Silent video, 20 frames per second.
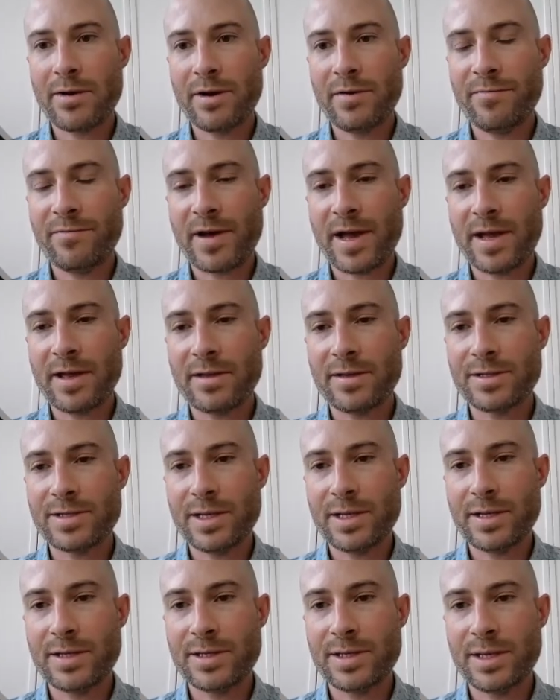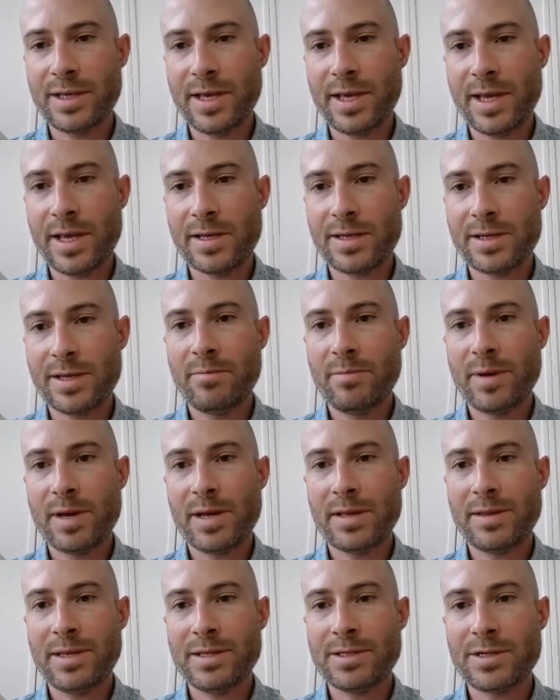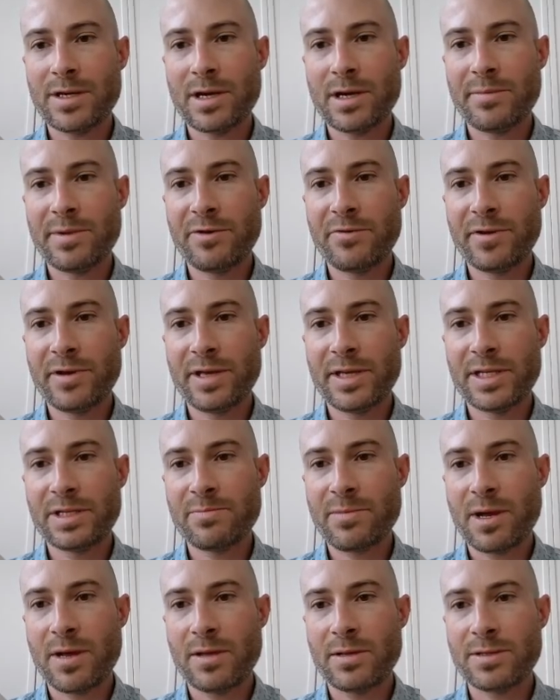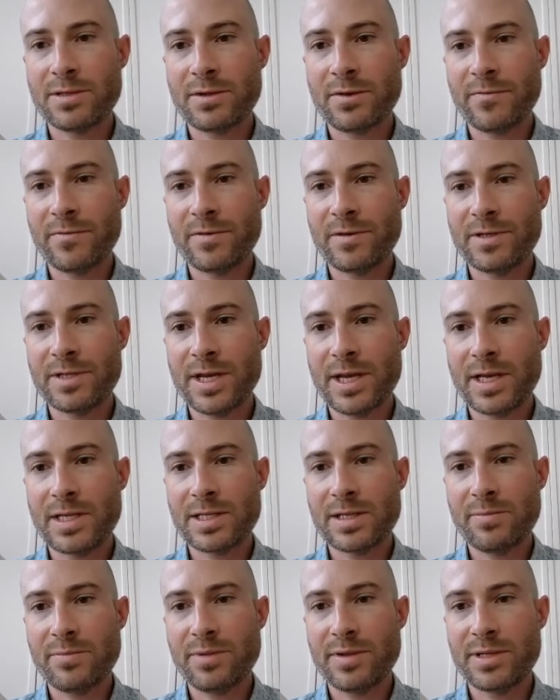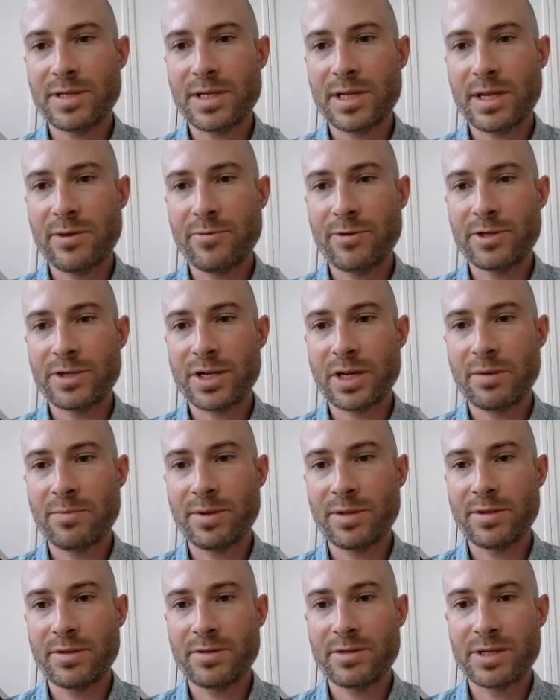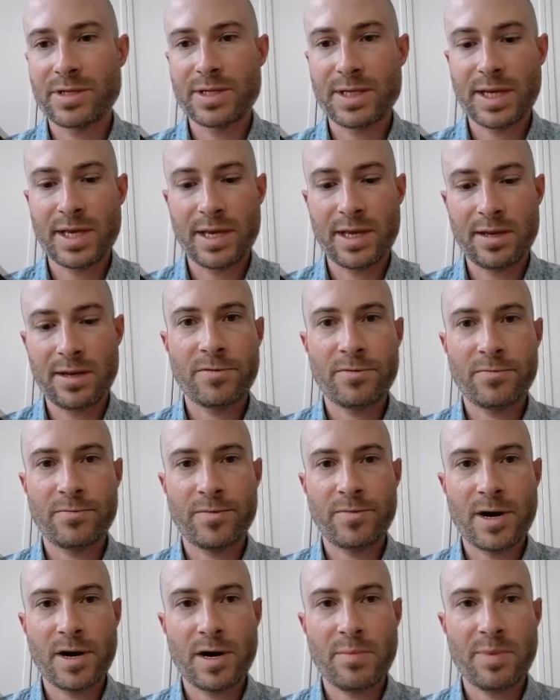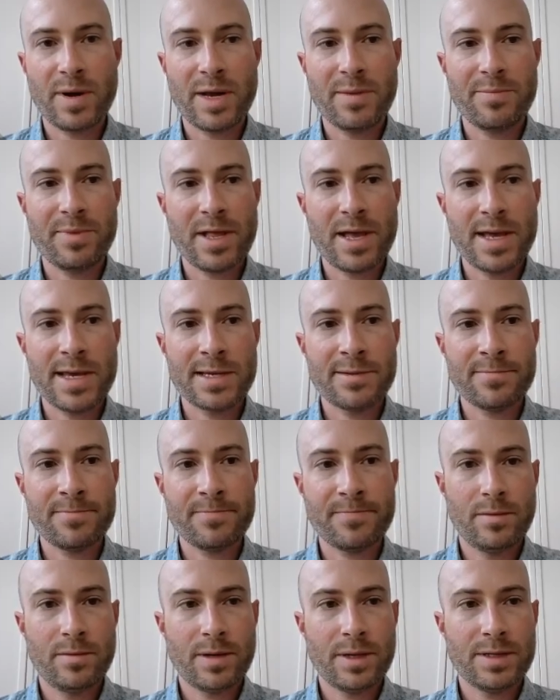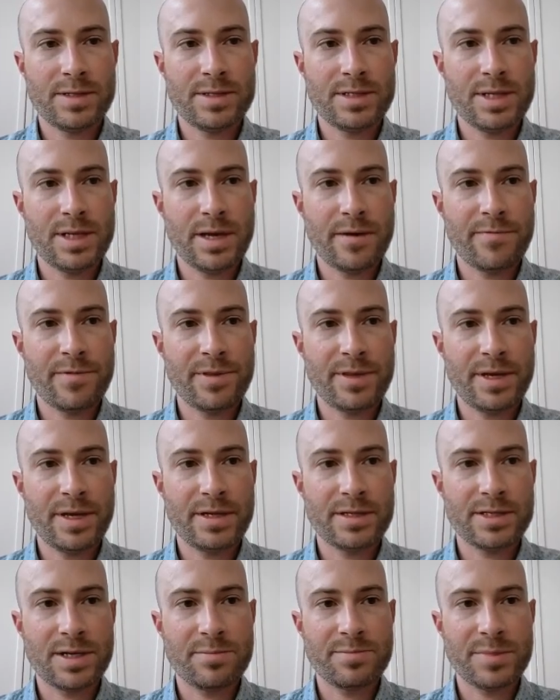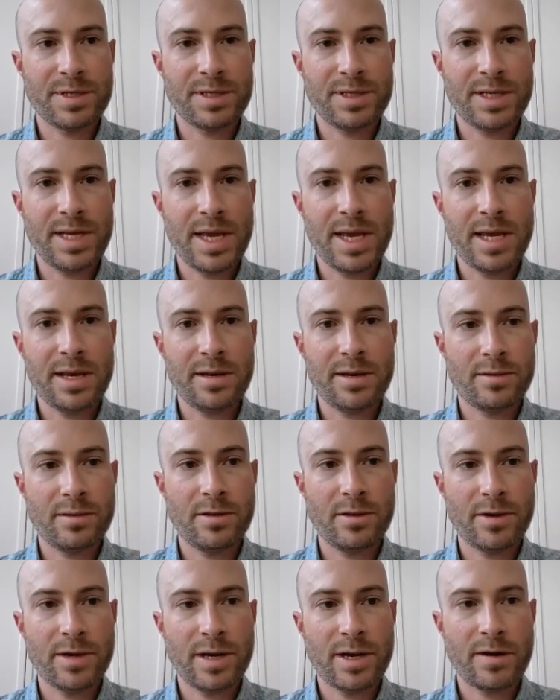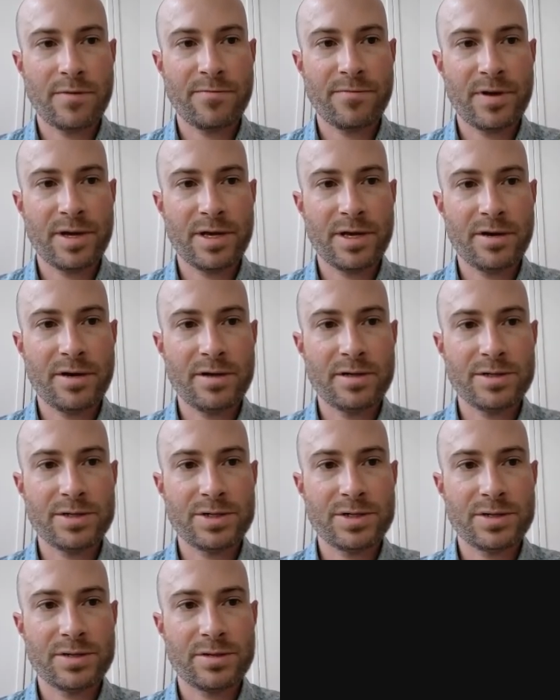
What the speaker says: files into Git, but these are going to be really small. So for the sake of simplicity, we're just going to put those into Git. Run our pipeline, you can see everything is up to date. Look at our figures.